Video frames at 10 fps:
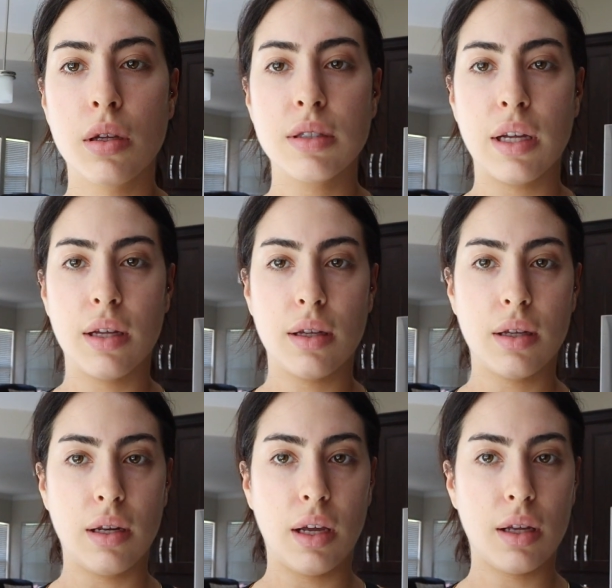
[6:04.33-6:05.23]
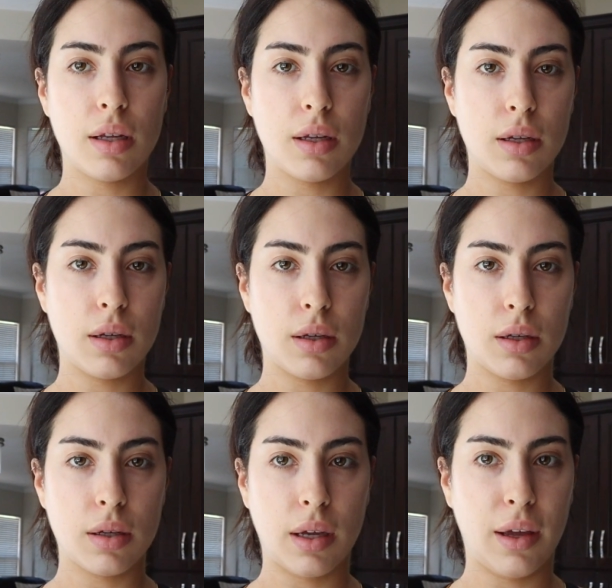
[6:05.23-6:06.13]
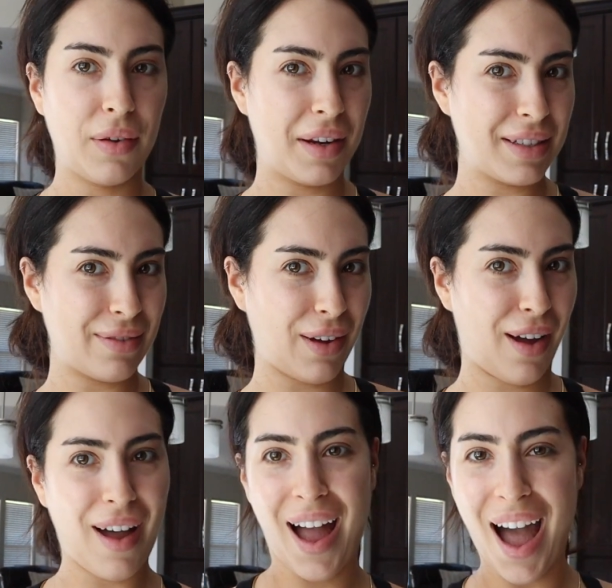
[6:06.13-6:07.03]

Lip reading: Is that in it? Okay, that doesn't fall.